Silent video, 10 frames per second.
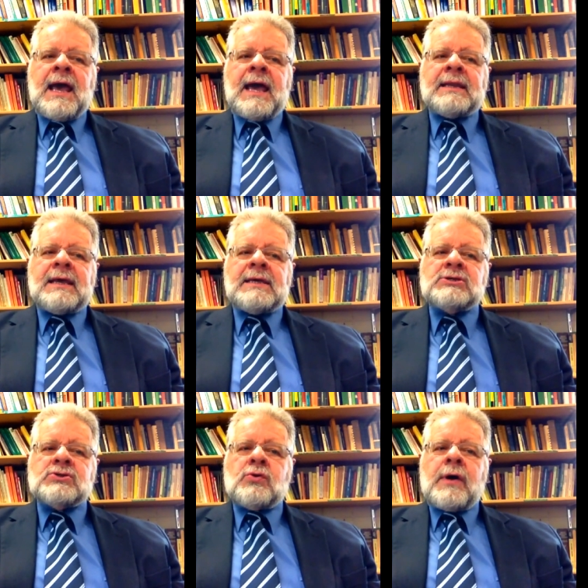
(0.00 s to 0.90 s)
and he
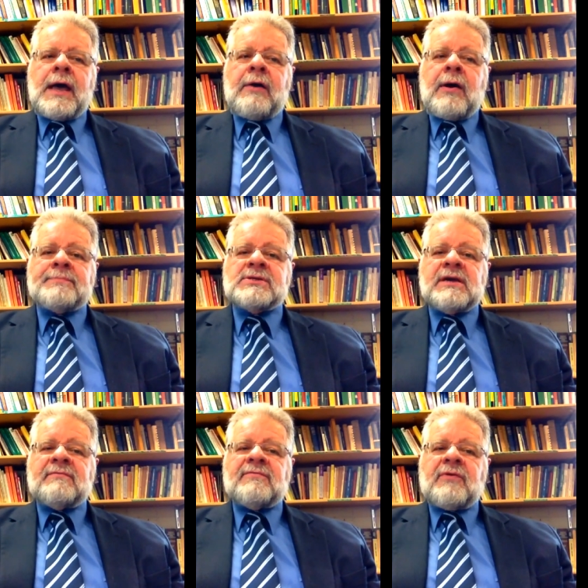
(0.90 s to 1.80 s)
saw how
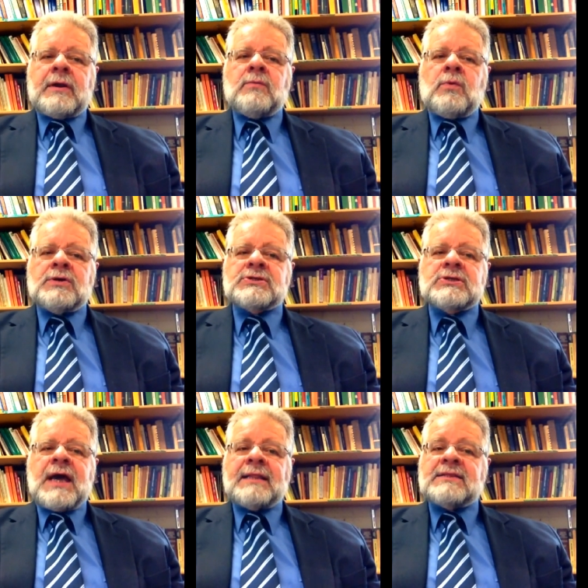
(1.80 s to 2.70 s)
upset Fred
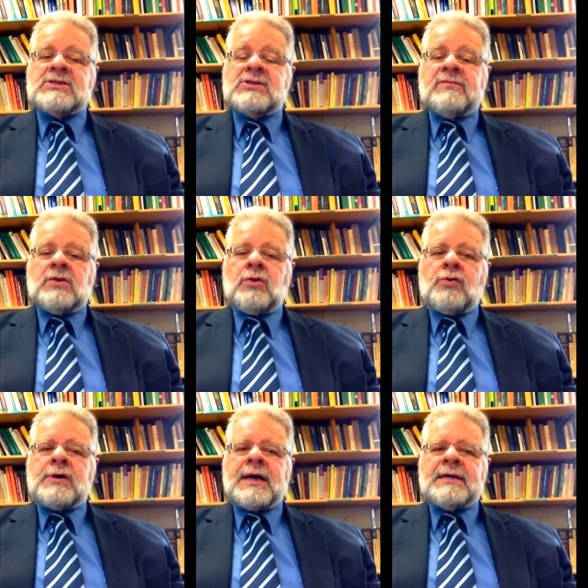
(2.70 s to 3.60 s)
was at the civil
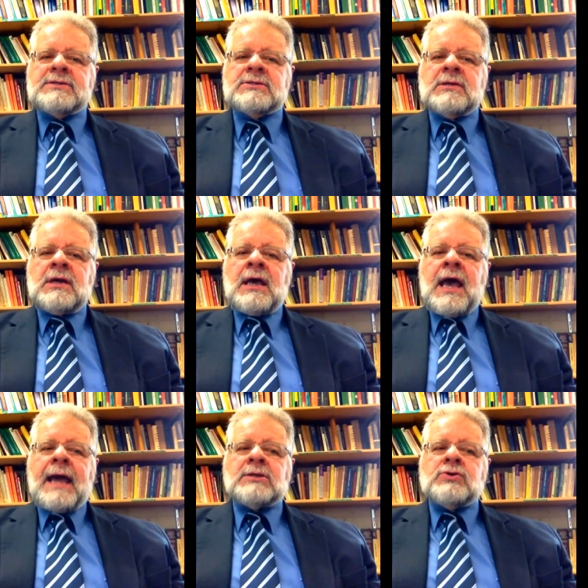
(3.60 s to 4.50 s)
law case
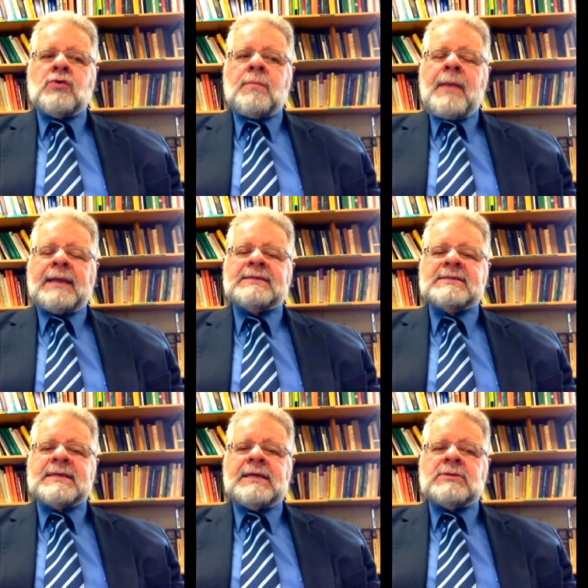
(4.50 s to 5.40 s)
and took
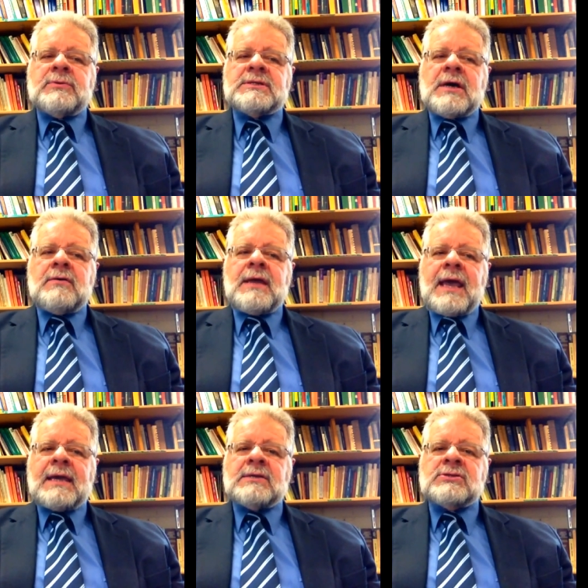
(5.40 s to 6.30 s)
matters into his own
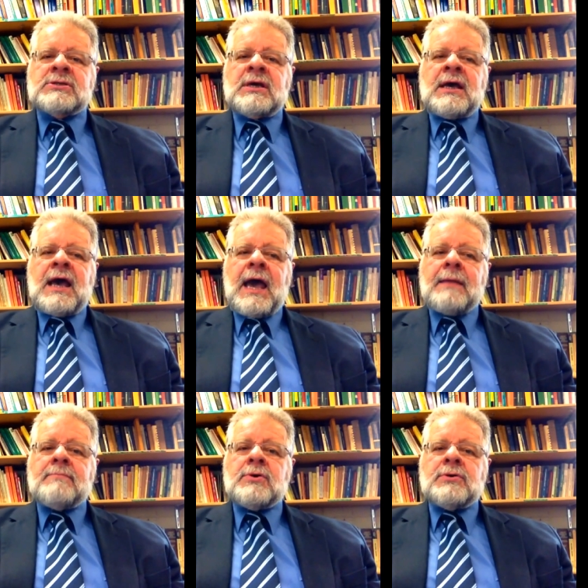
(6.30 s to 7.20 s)
hands
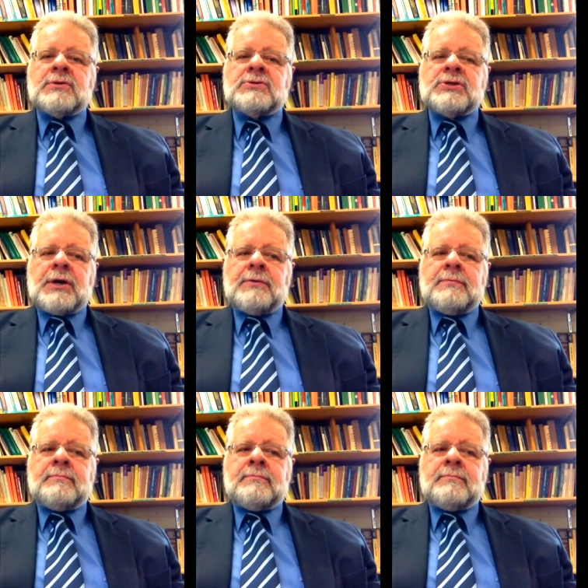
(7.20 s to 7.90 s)
and murdered Joe.